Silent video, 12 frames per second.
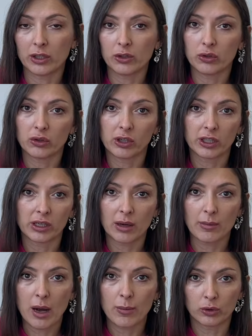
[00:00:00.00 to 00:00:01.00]
and you're not going to
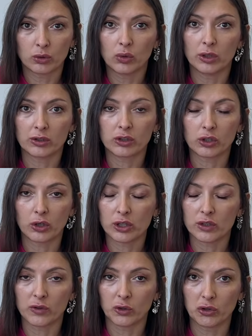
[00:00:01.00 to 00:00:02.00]
come up on Google
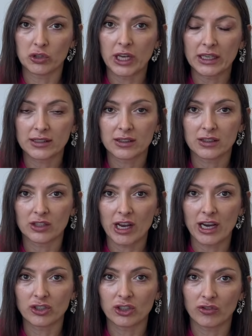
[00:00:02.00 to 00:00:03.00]
search if all your text is
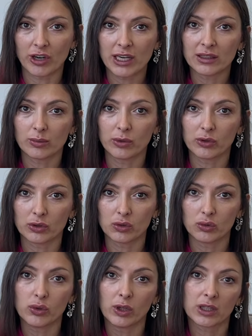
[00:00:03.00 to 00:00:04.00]
AI-generated, because
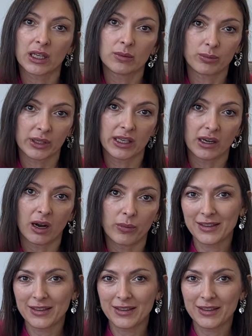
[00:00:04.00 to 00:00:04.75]
Google can pick it up.